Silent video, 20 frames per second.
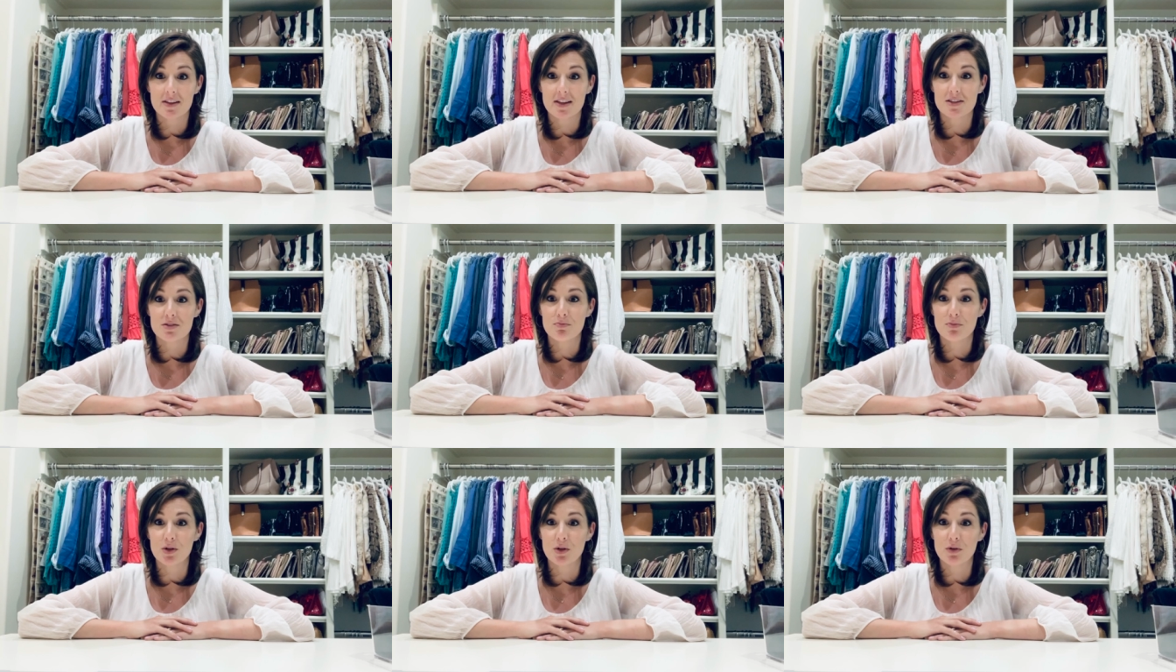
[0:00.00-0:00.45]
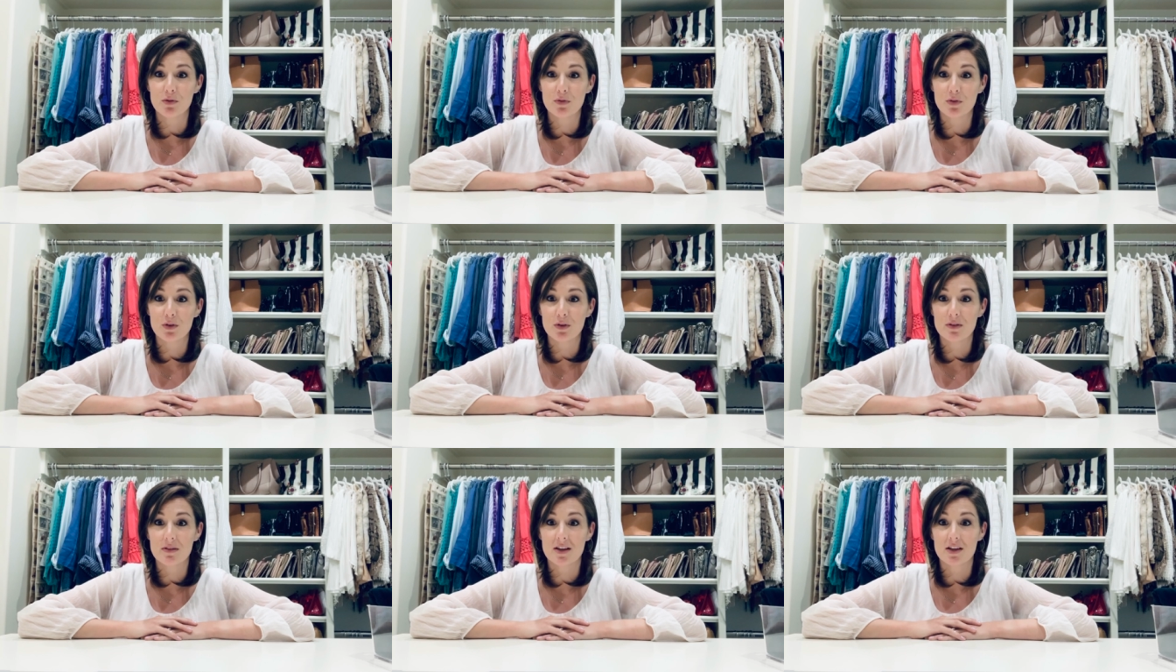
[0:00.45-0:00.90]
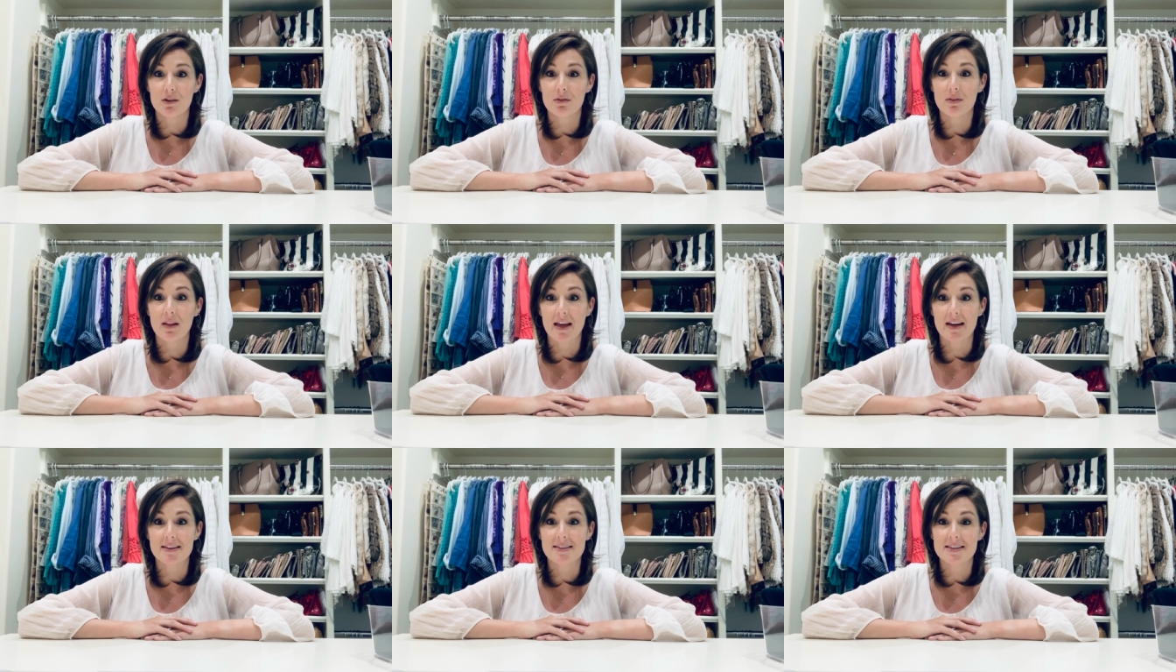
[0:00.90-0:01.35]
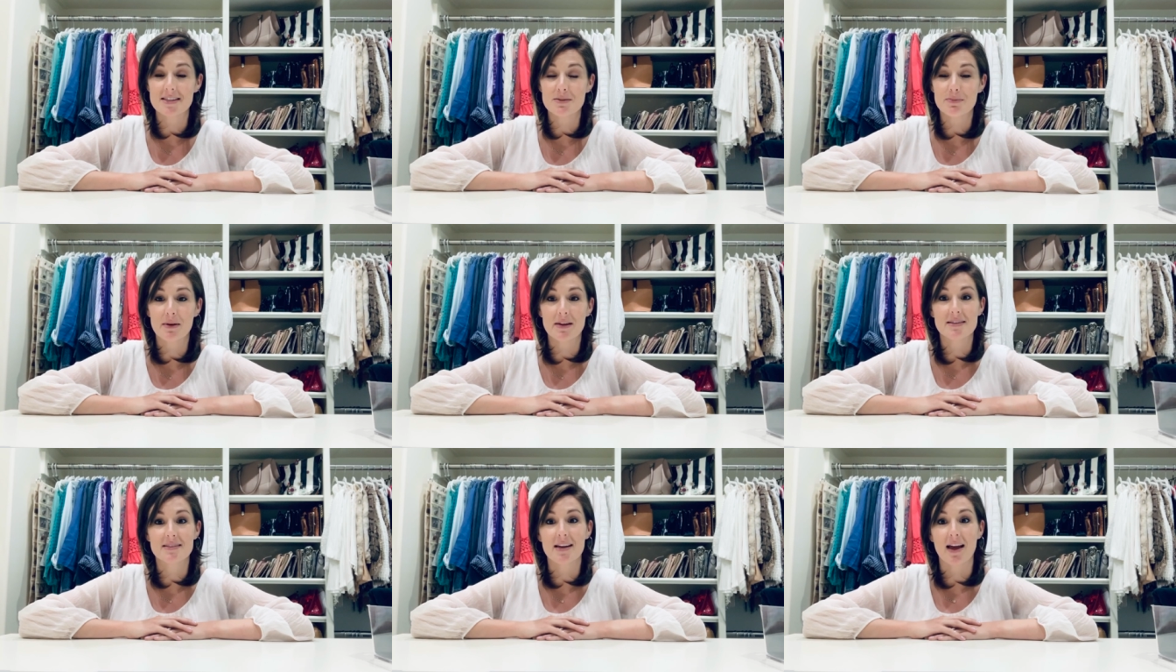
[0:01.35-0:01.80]
that's beautiful, that you like to
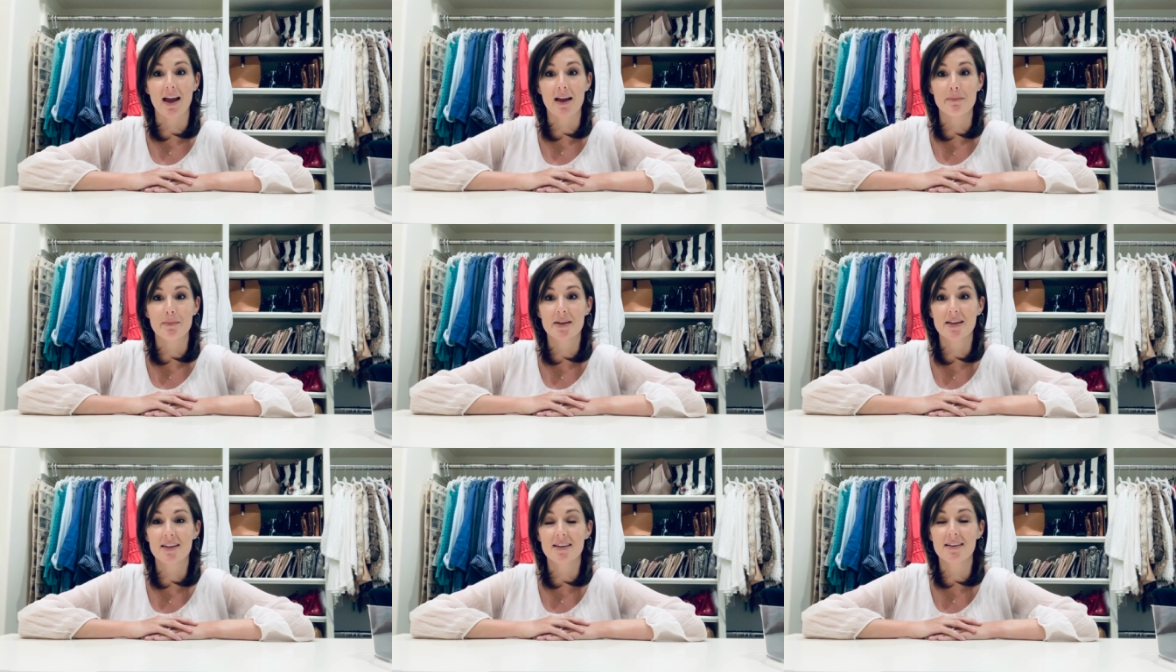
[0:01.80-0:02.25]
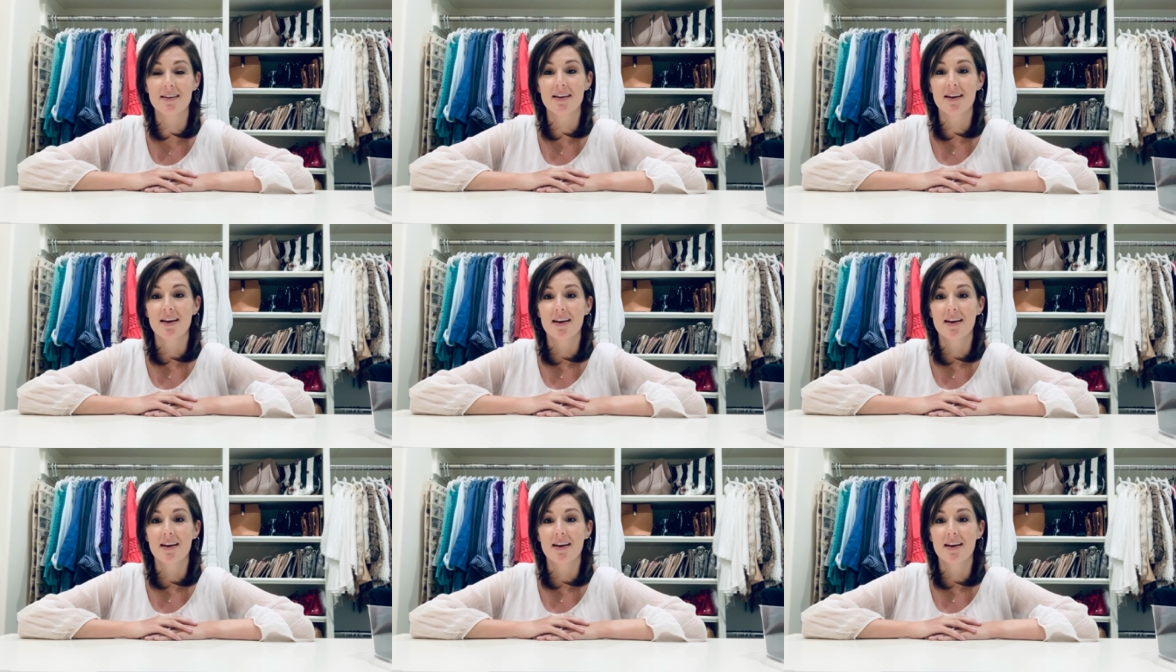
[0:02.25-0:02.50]
spend time in,